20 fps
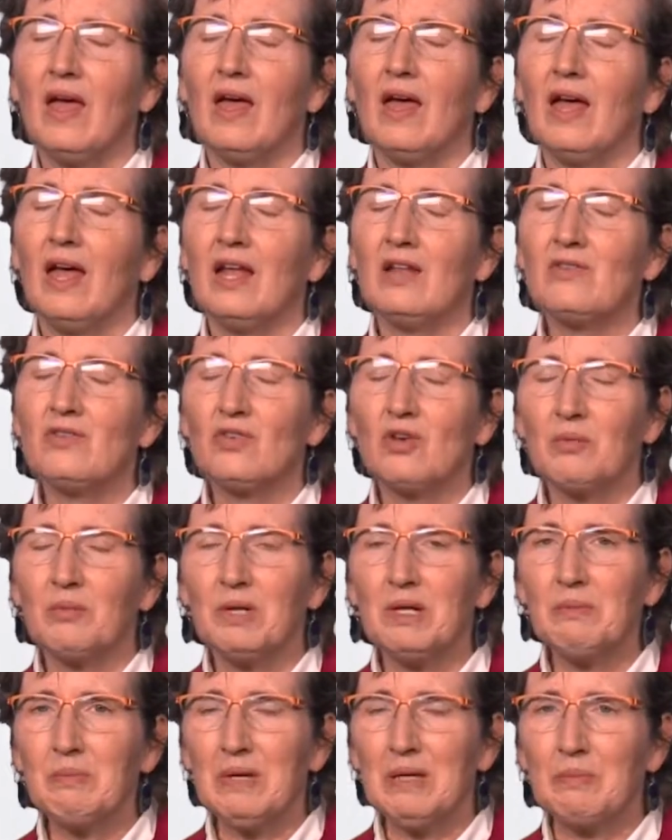And so
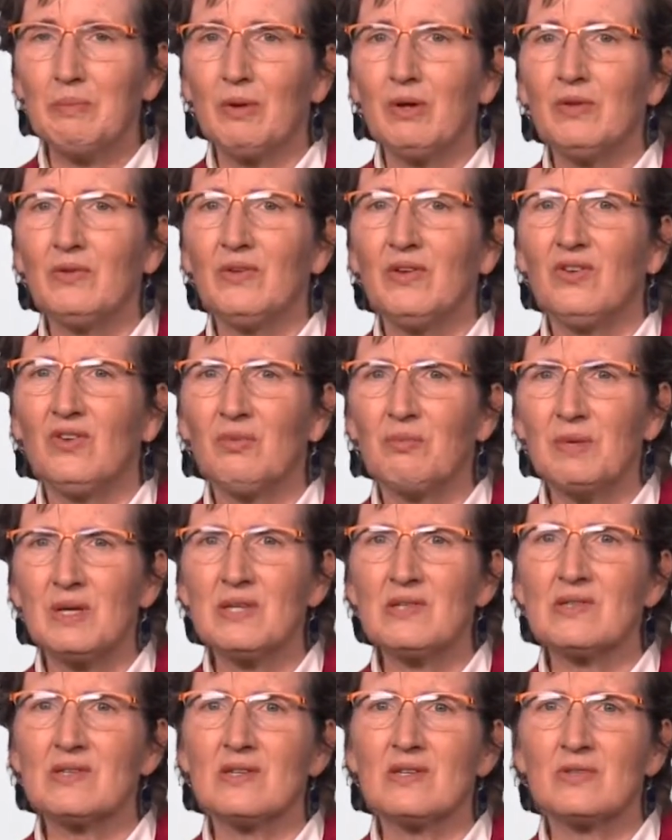many people
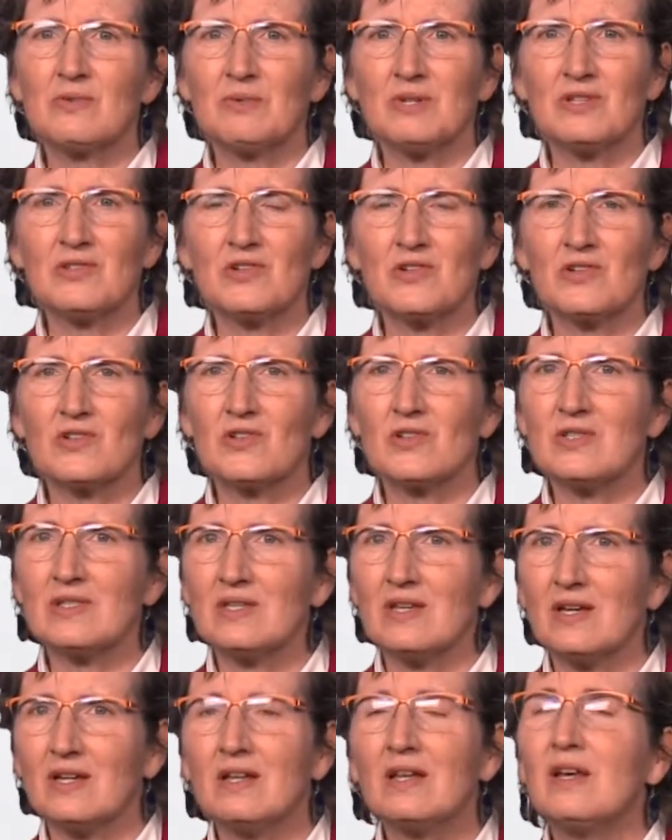dismissed his research and
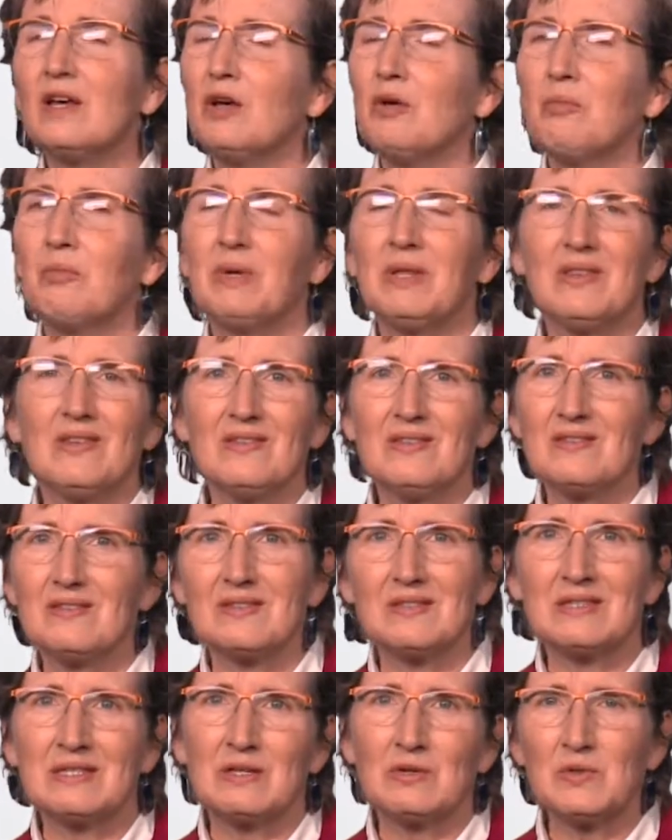said, but this is
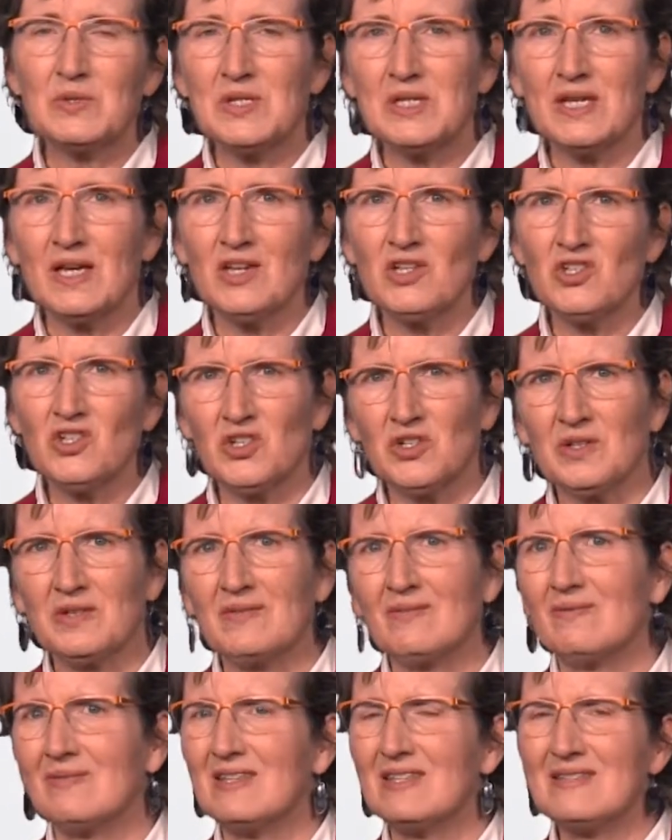association.
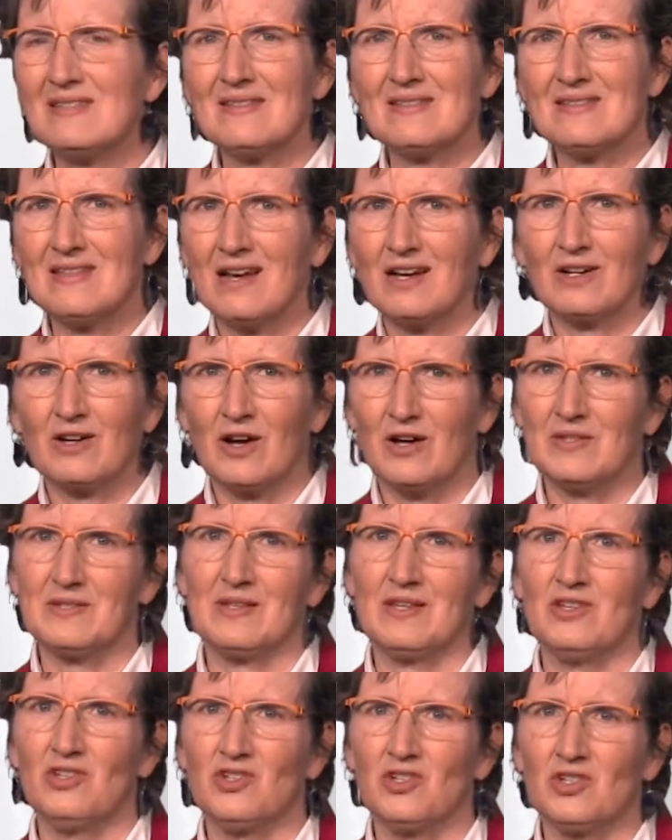This is not
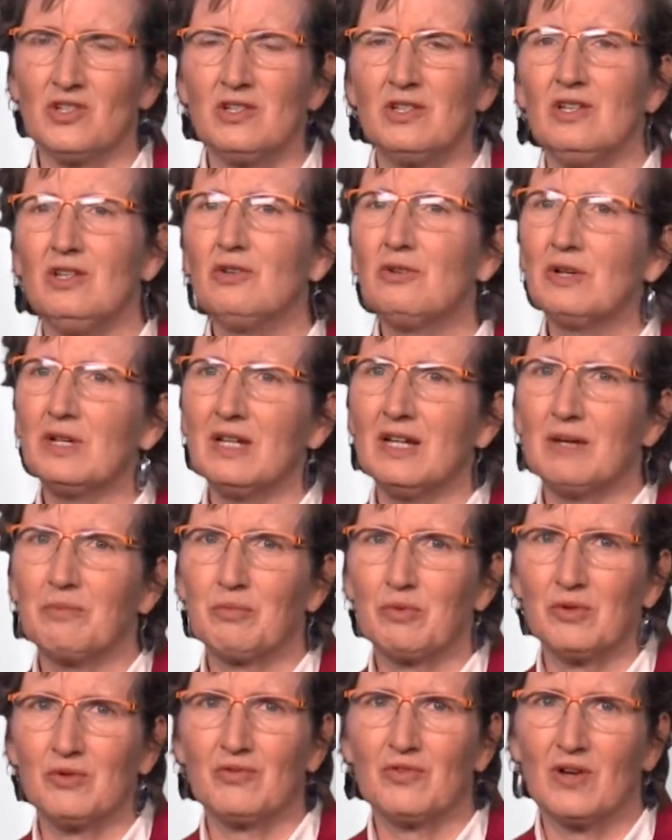causation. You cannot
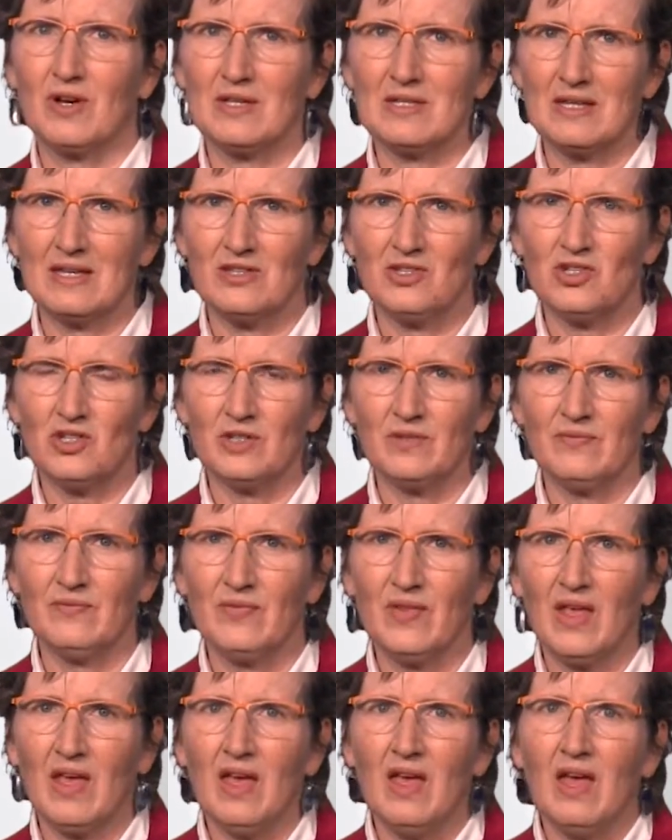prove causation.
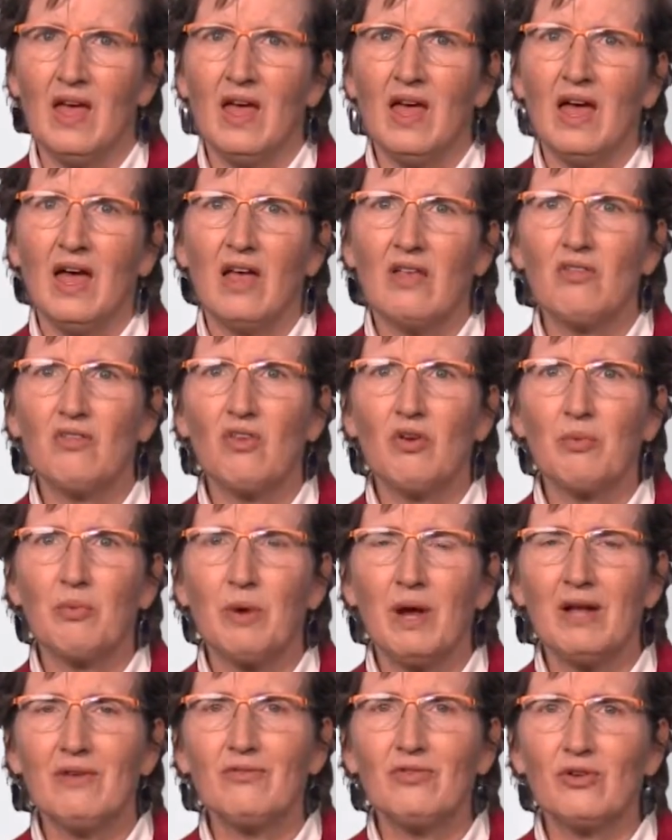And so
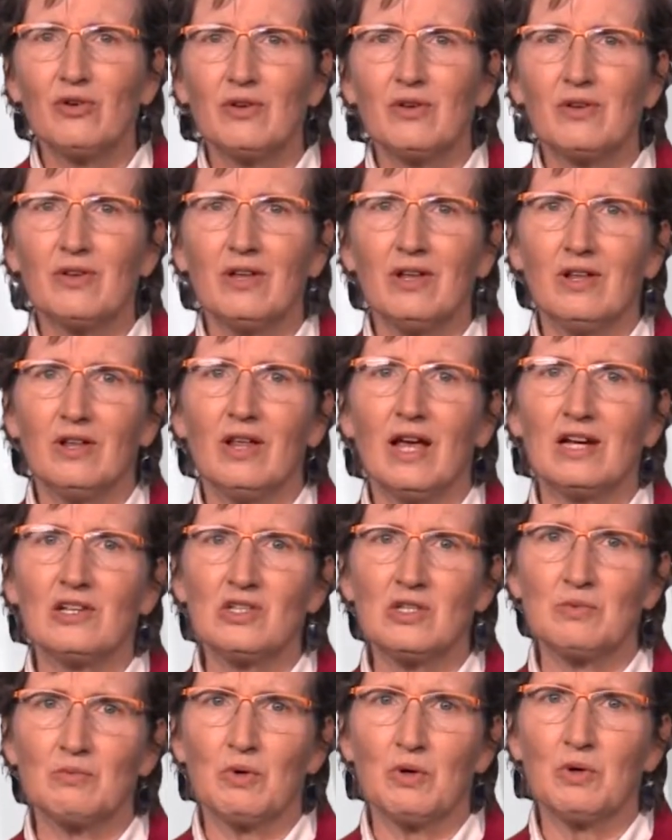Bradford Hill
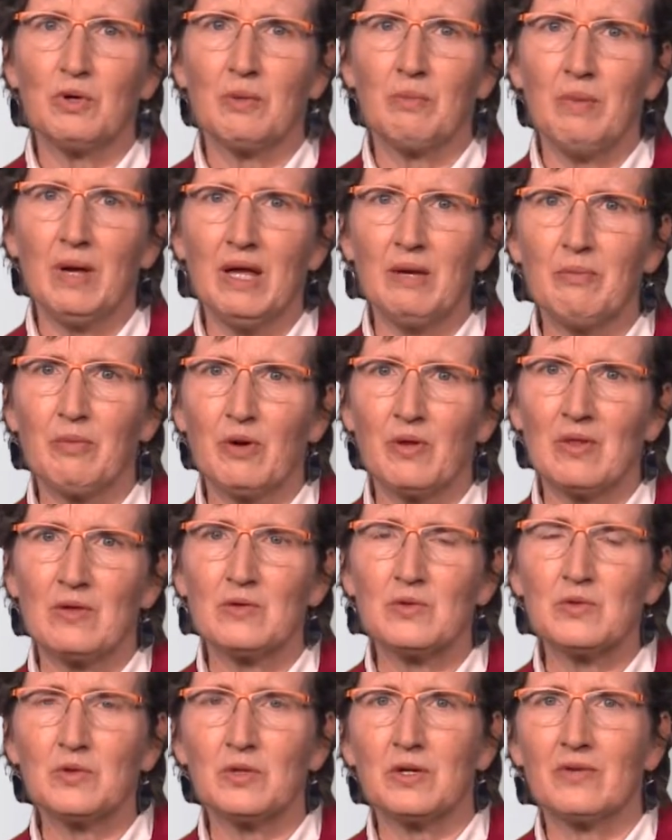actually wrote a paper that
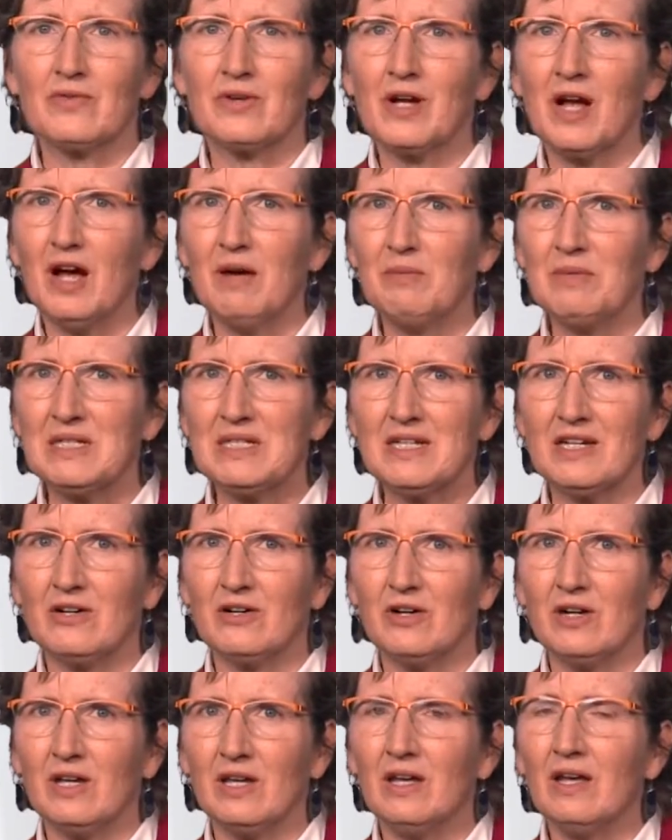was sort of a
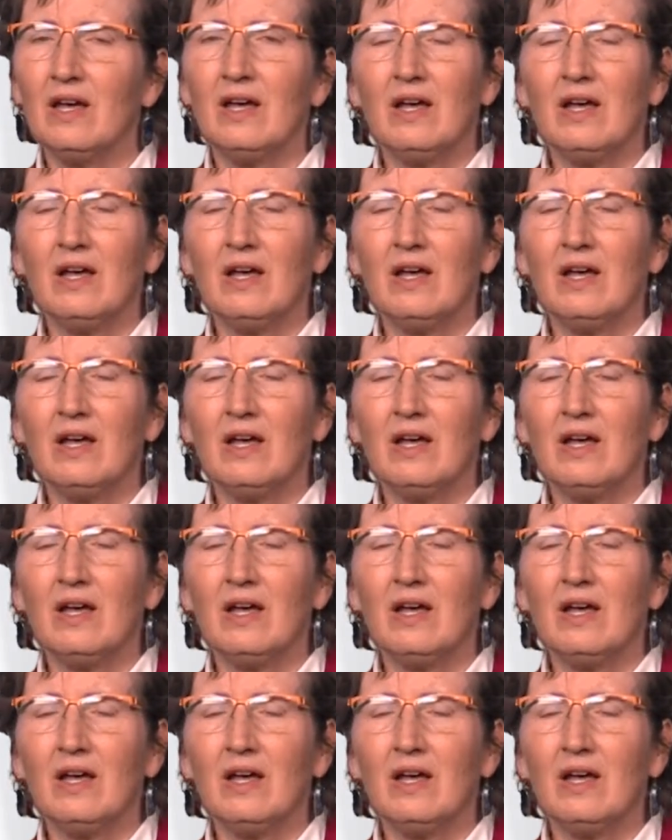commentary.